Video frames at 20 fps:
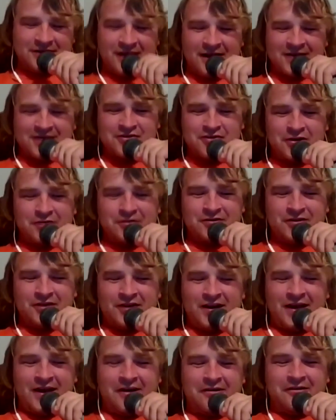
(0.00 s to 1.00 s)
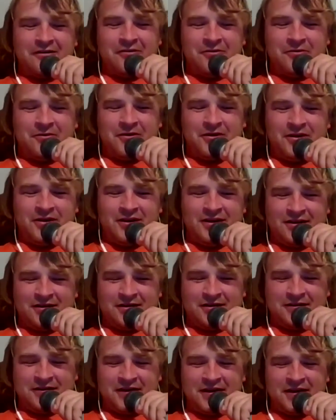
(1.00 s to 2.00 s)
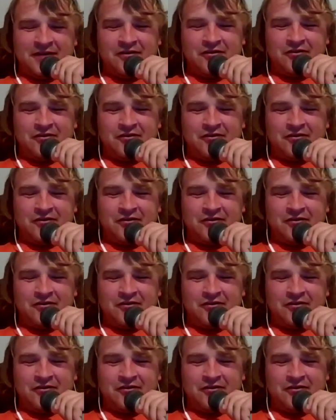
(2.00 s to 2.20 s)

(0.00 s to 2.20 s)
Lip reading: I choked it out a little, or to get it